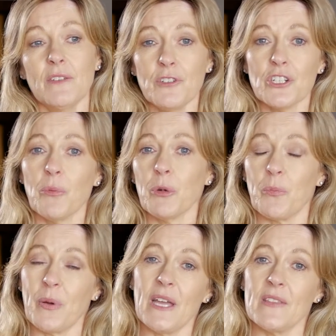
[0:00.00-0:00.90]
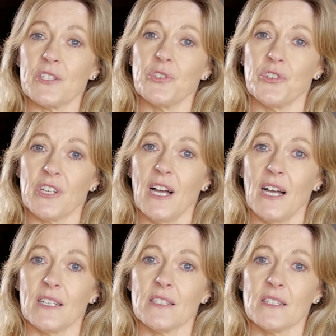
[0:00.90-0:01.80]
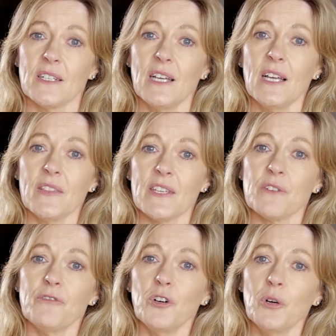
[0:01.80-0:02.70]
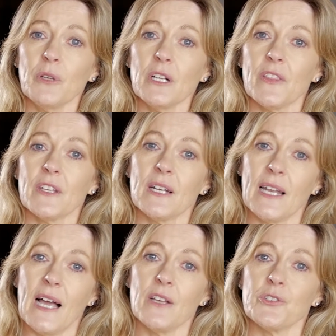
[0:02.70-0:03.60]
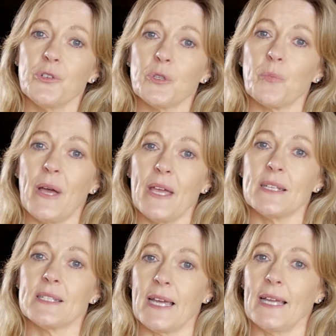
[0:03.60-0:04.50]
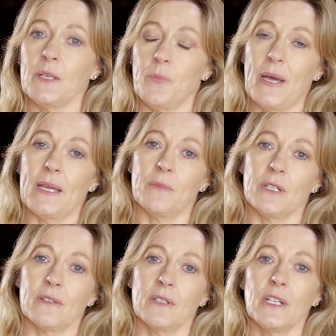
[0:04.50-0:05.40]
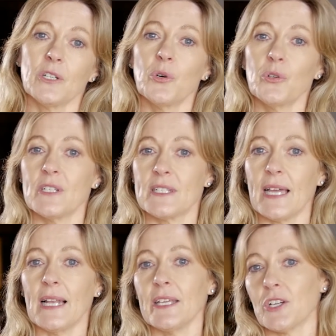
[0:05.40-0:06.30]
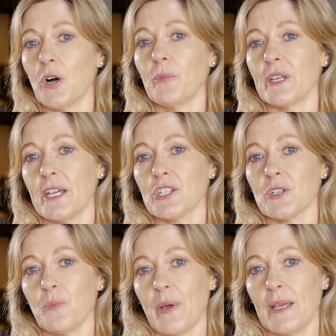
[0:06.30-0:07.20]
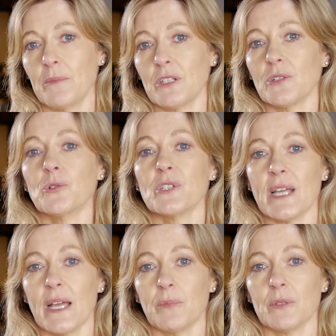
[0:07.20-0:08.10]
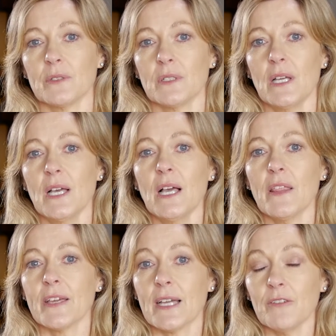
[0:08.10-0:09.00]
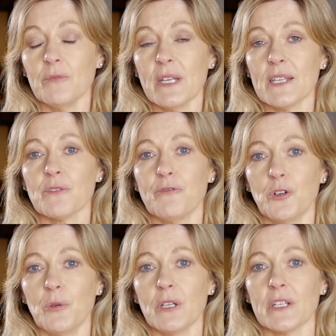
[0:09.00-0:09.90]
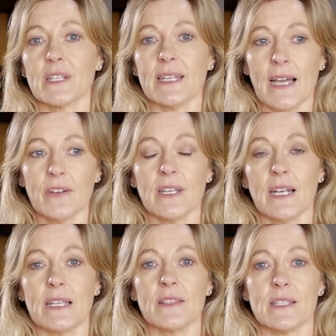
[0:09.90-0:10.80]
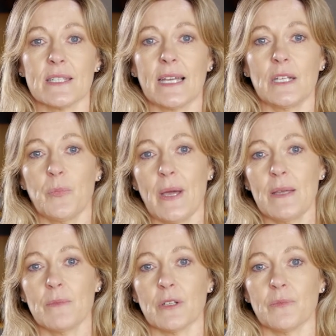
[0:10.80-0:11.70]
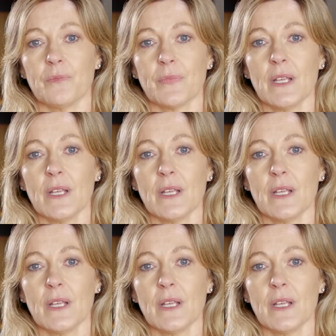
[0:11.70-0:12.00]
If you don't want to pay this or you can't, there's a formula that allows you to pay a daily payment called a Daily Accommodation Payment, or DAP. The government has a formula to calculate this daily payment.